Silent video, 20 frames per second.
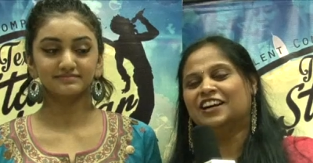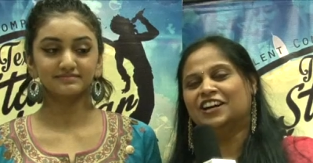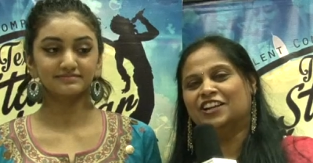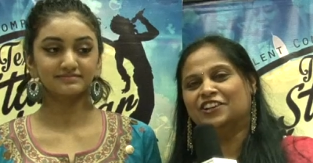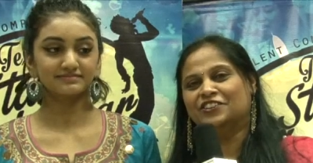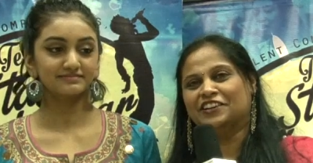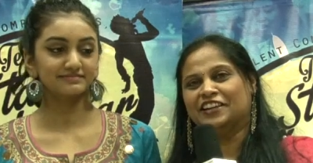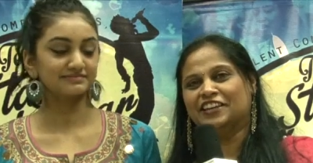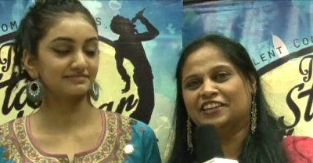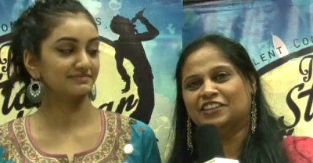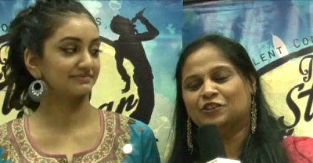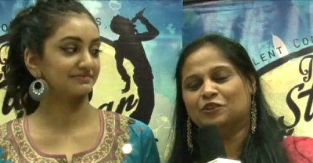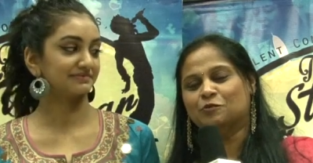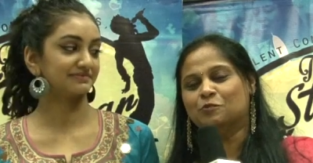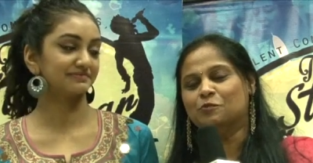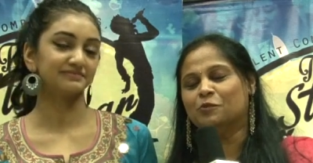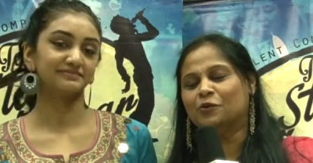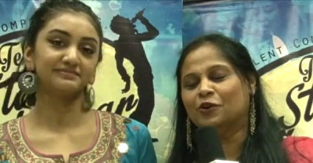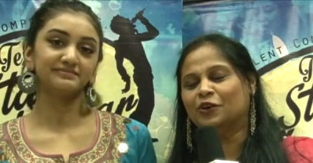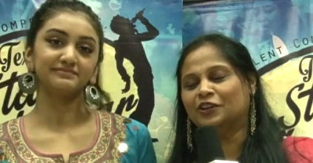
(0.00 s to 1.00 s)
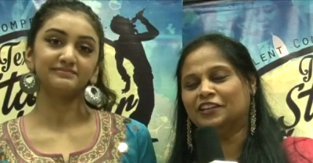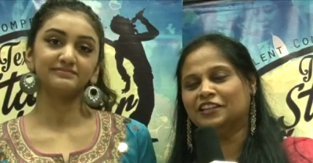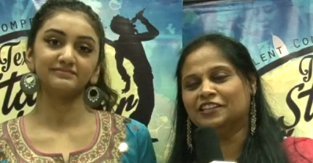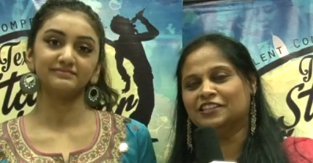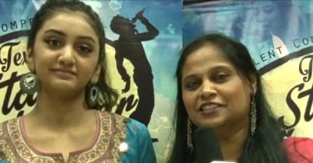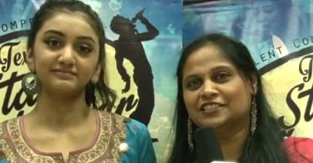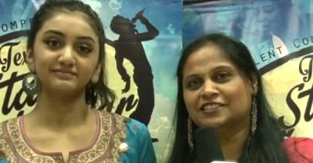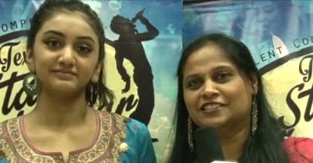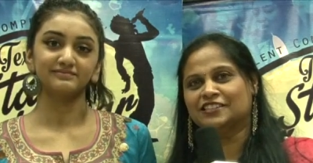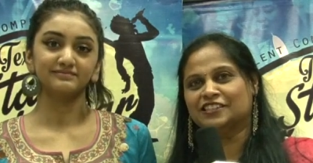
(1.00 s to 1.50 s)
Speaker 1: All right, our
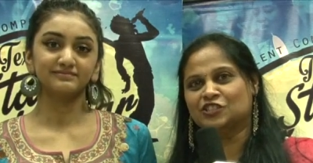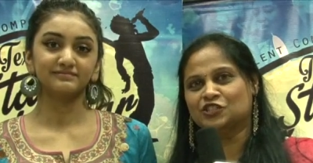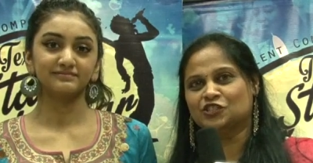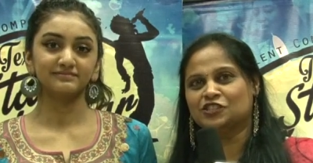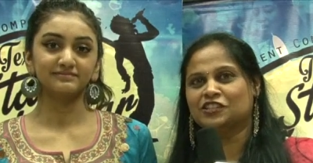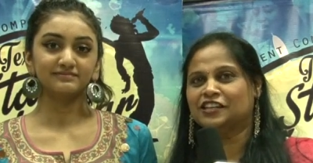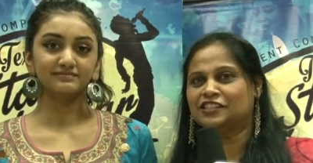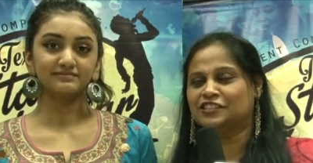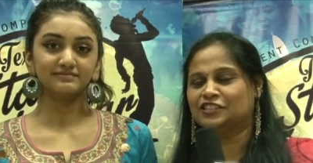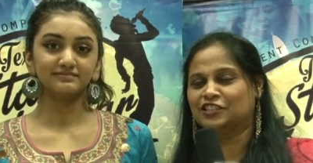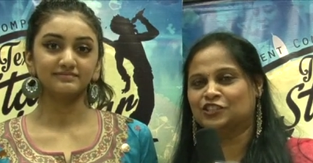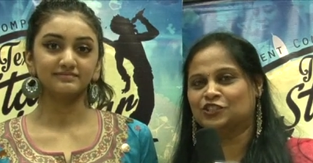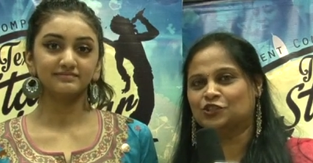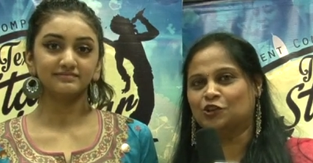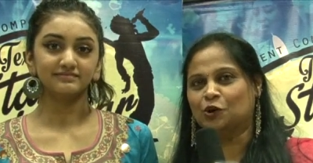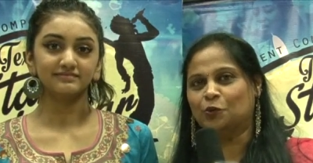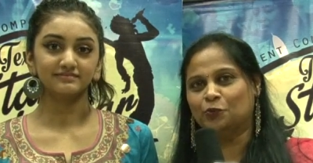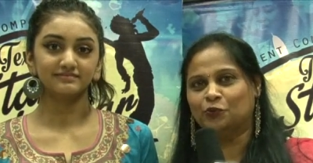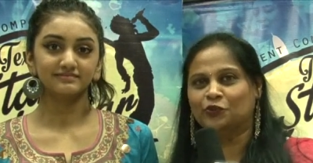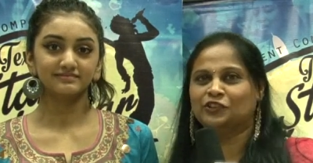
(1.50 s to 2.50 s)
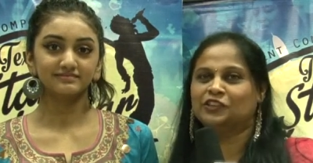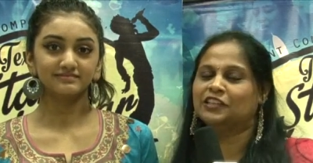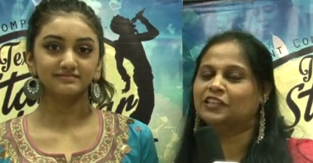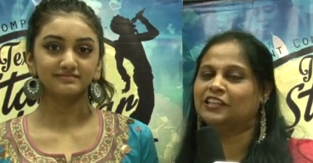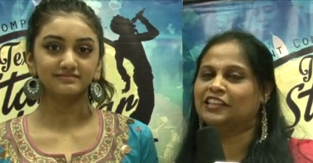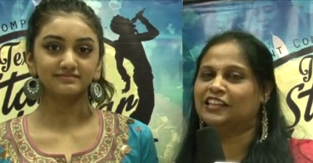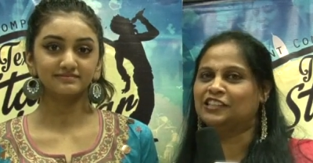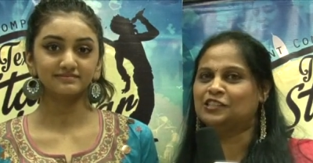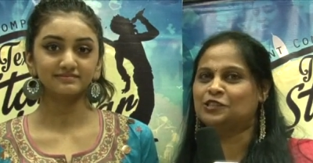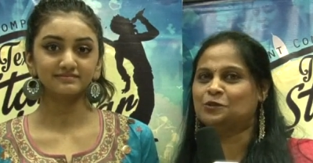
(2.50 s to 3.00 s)
morning session has kicked off with the
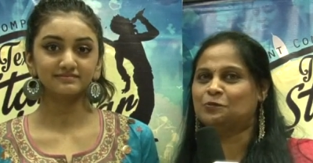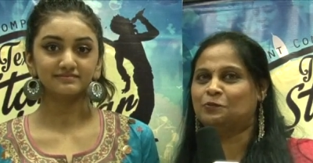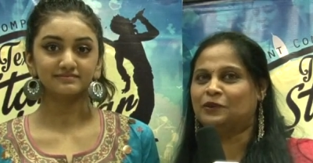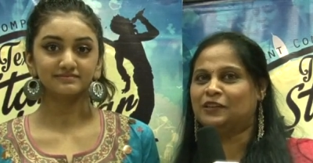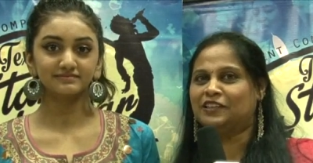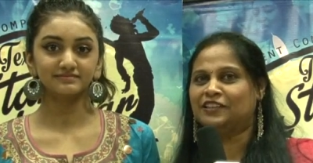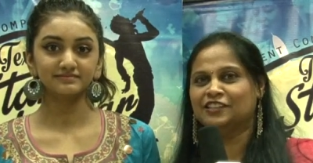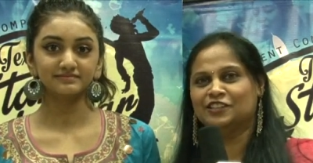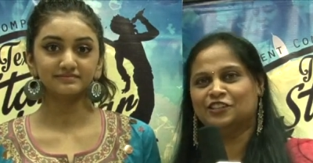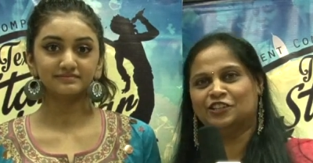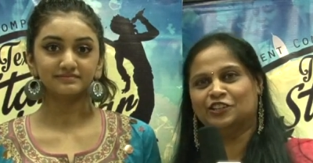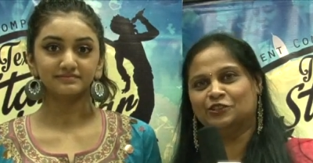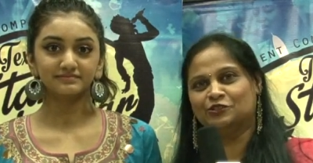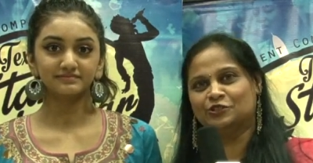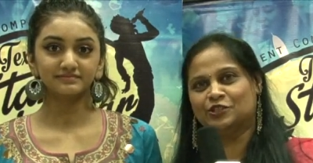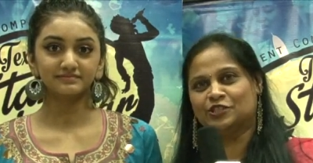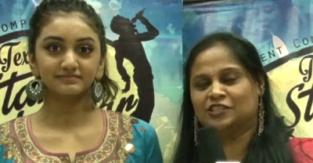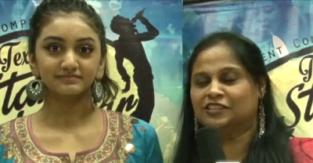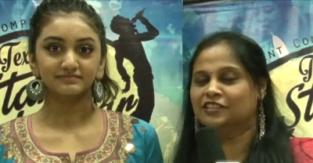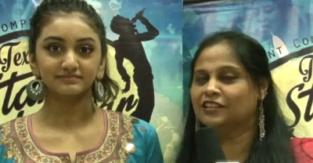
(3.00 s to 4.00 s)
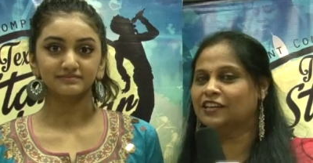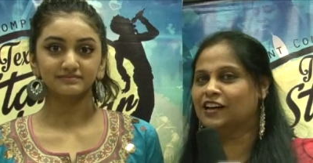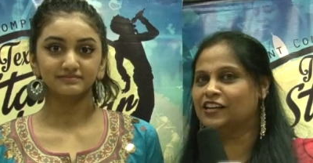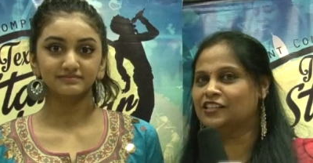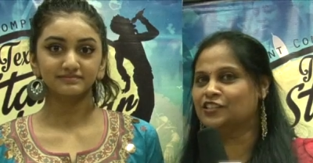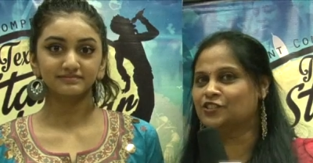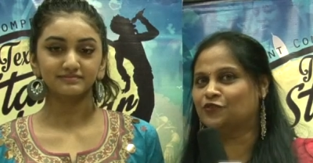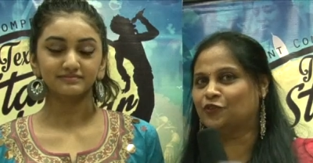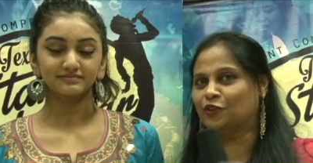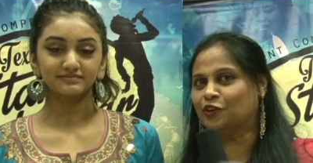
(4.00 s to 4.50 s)
great speed in Houston,
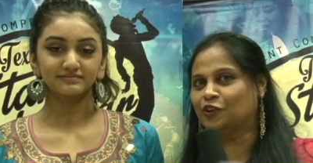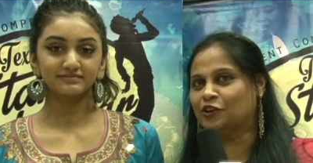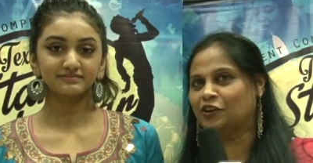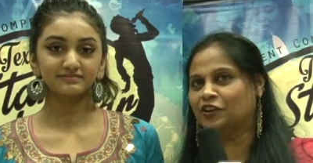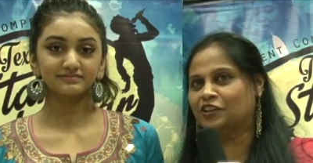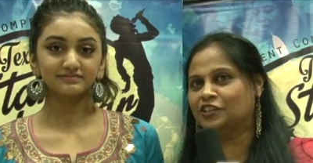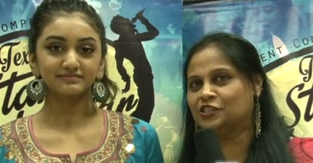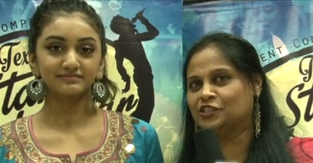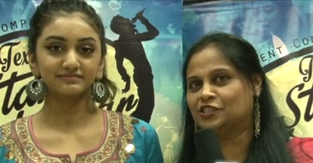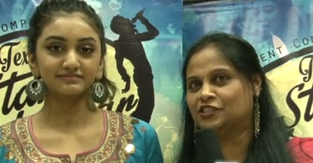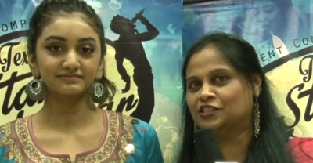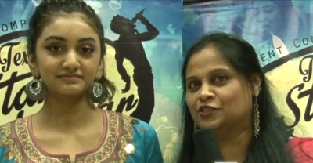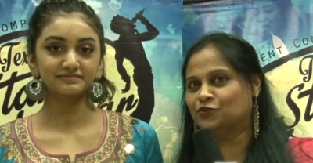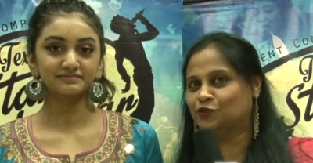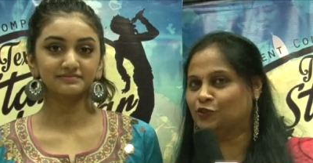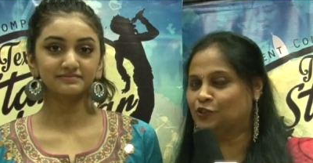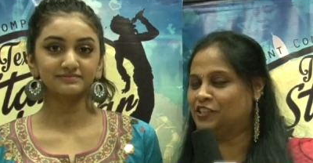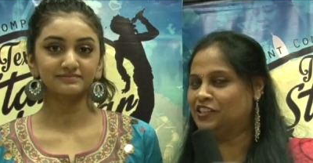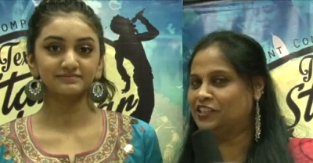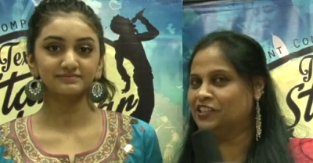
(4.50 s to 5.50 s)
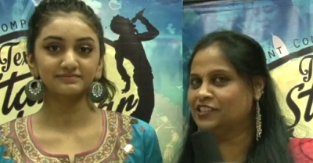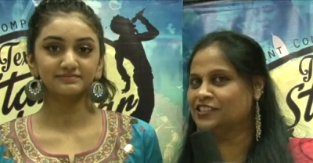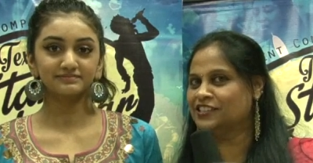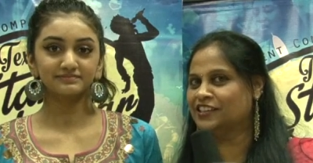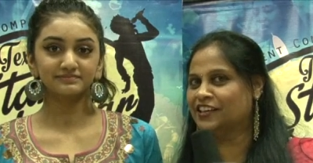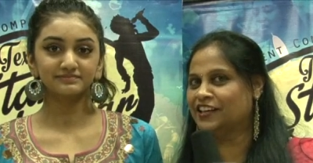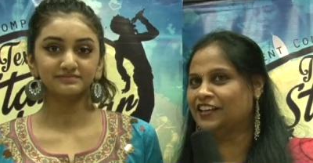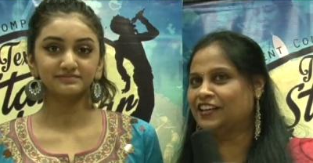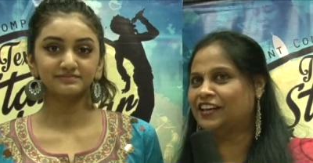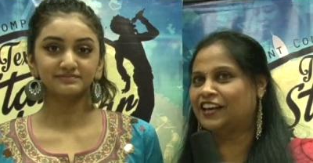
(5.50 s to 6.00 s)
guys, for the auditions for
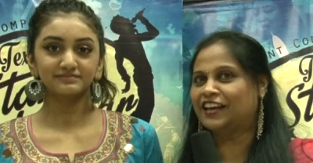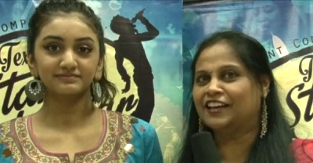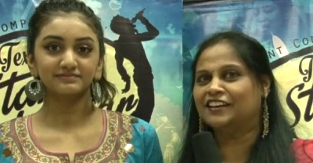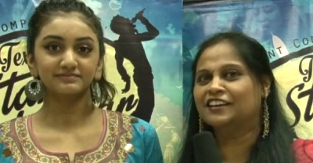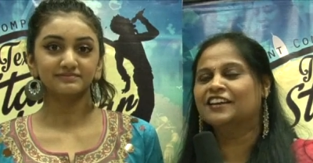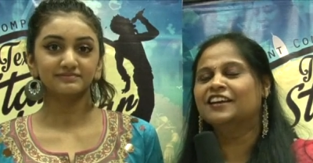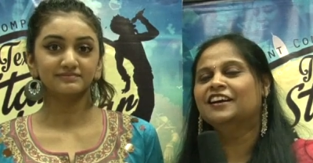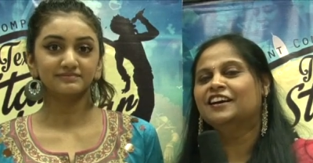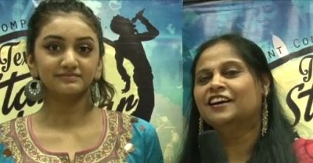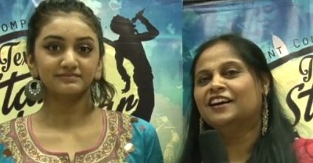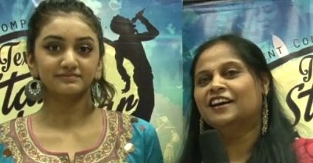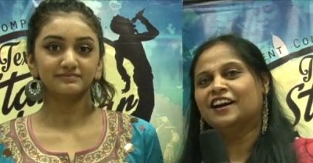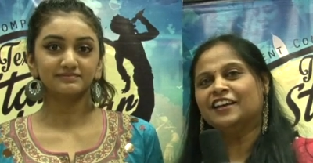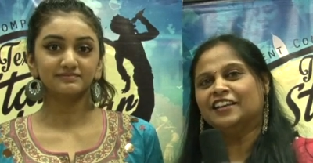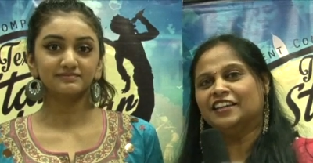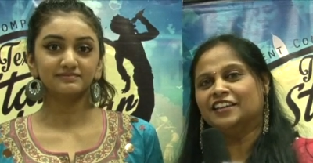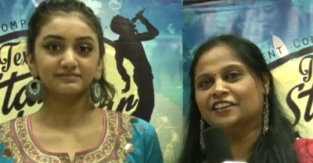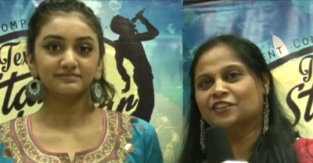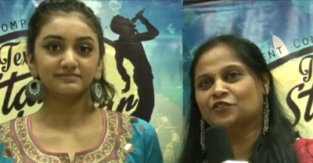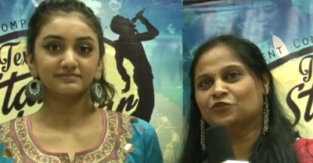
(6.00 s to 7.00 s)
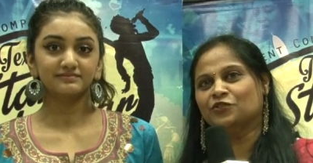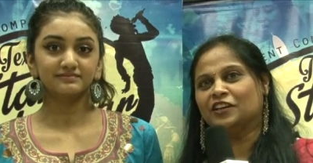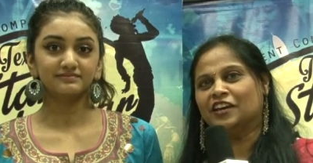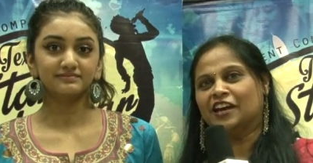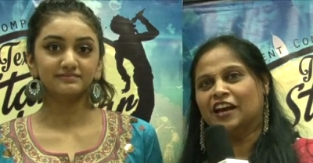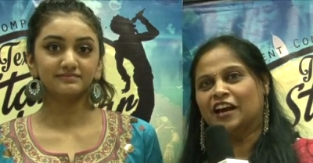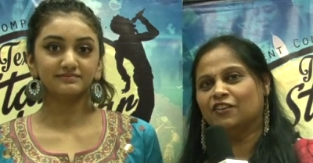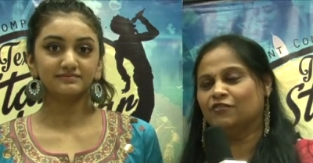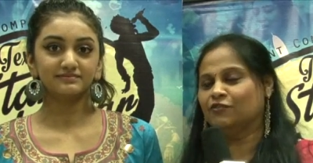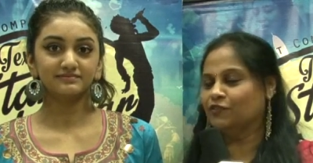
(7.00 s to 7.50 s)
TSK. And here we
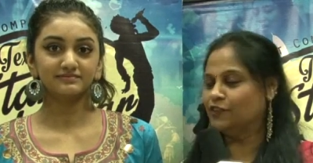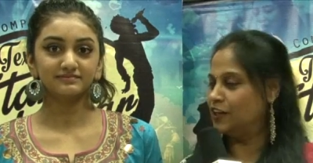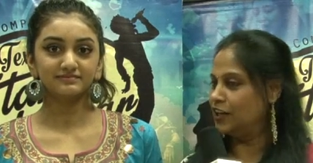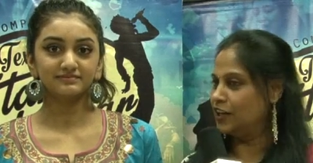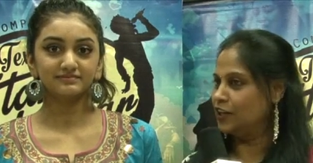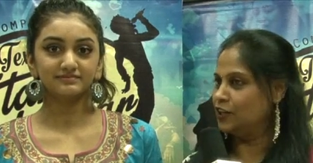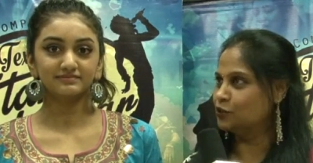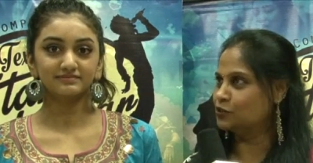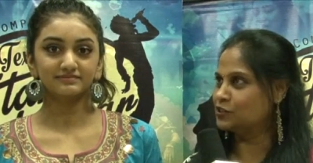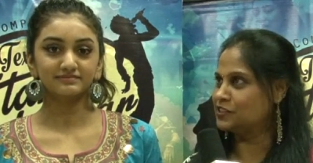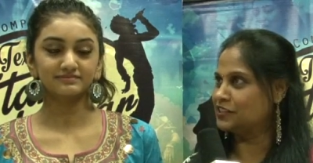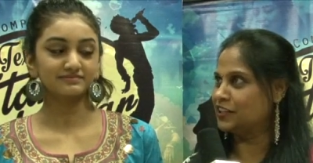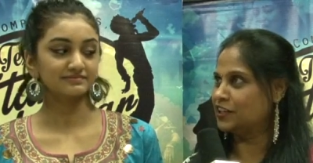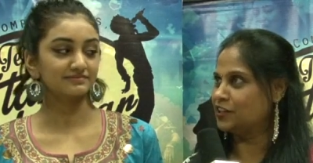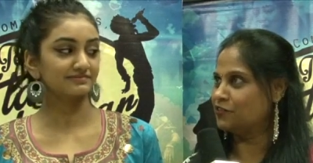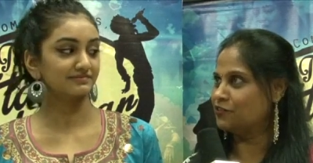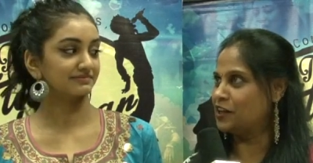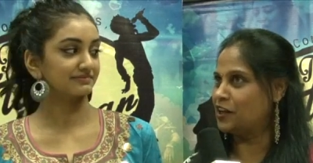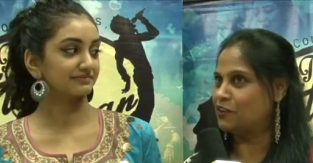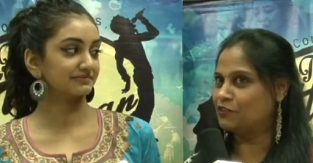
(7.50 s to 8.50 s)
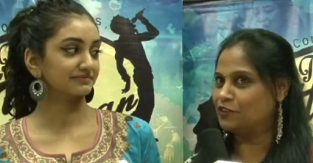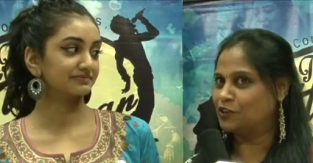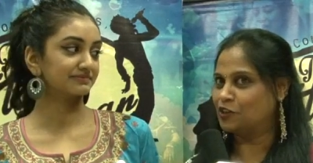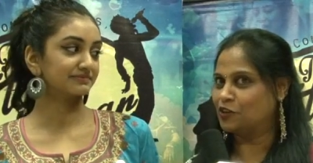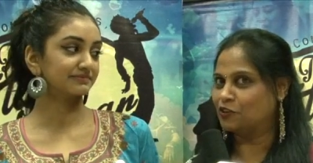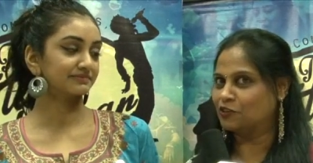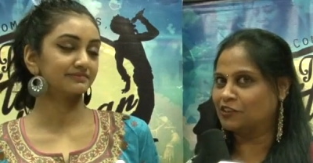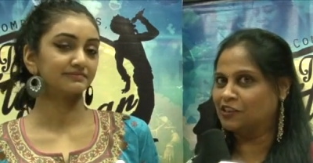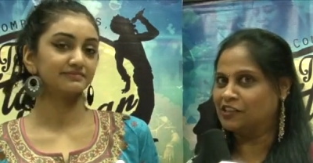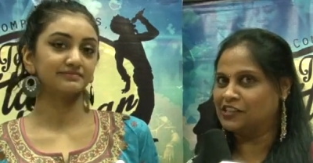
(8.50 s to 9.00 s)
have, uh, looks like we have a
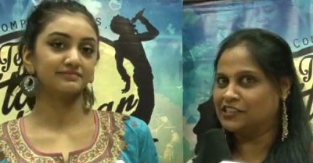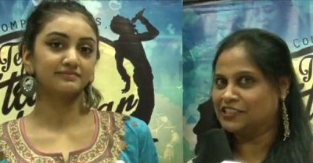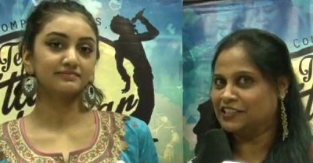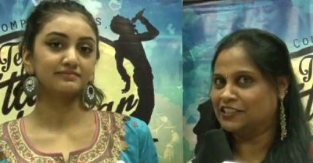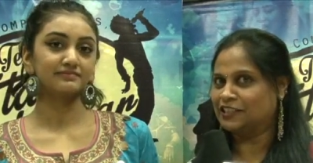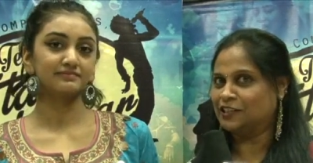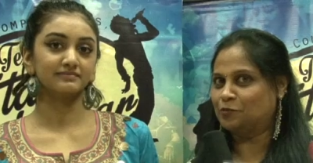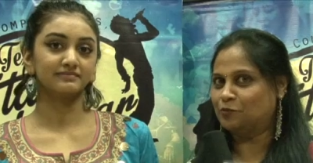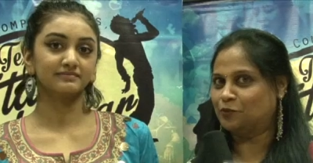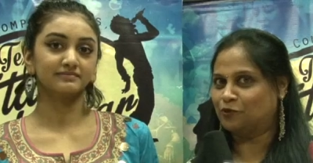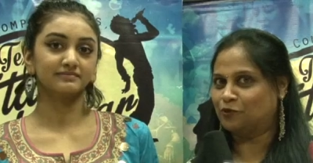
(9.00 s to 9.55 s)
non-classical